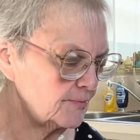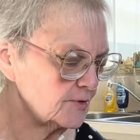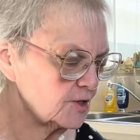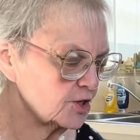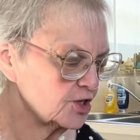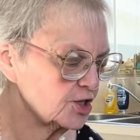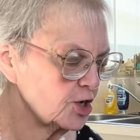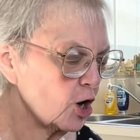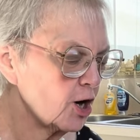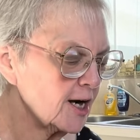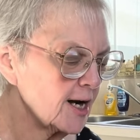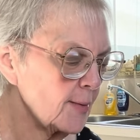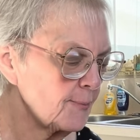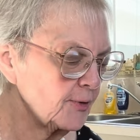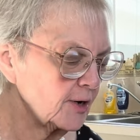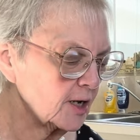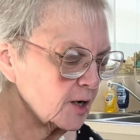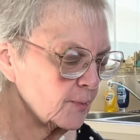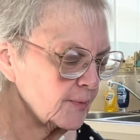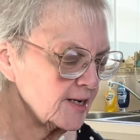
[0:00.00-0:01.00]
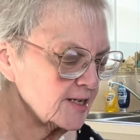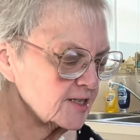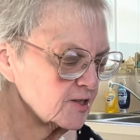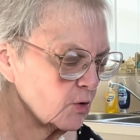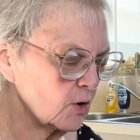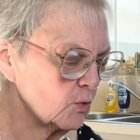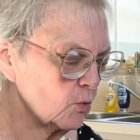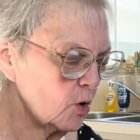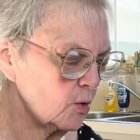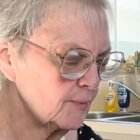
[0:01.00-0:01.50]
stir it up a little bit so
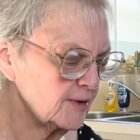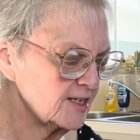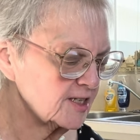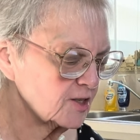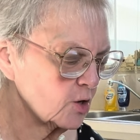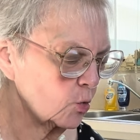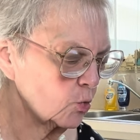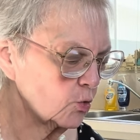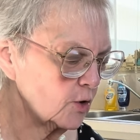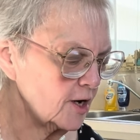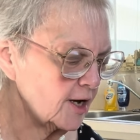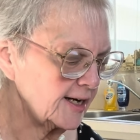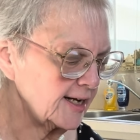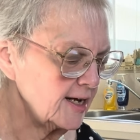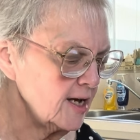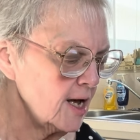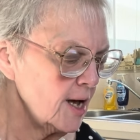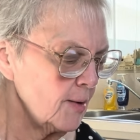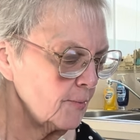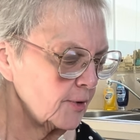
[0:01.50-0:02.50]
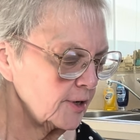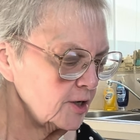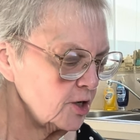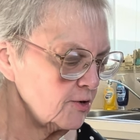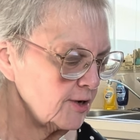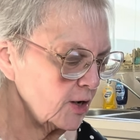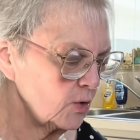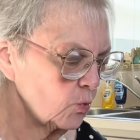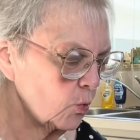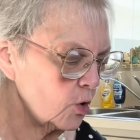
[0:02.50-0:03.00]
it won't be so runny. But you
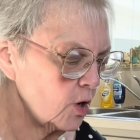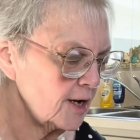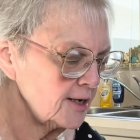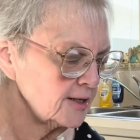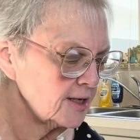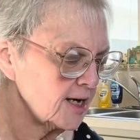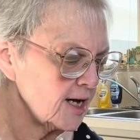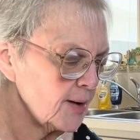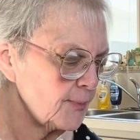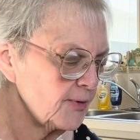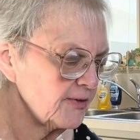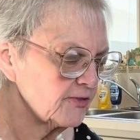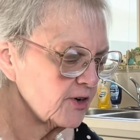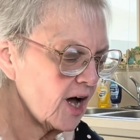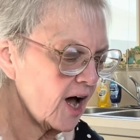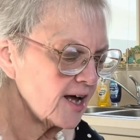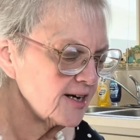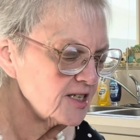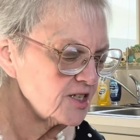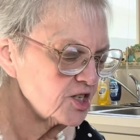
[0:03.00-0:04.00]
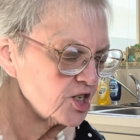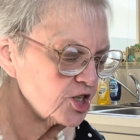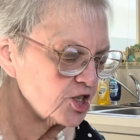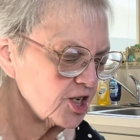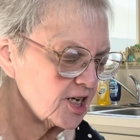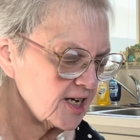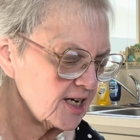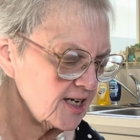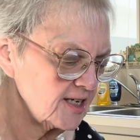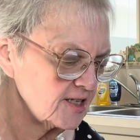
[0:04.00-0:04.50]
need 1 cup of cottage
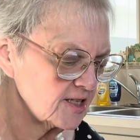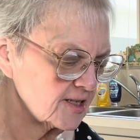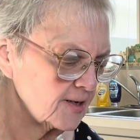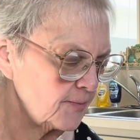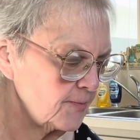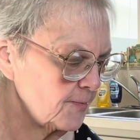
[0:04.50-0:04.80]
cheese.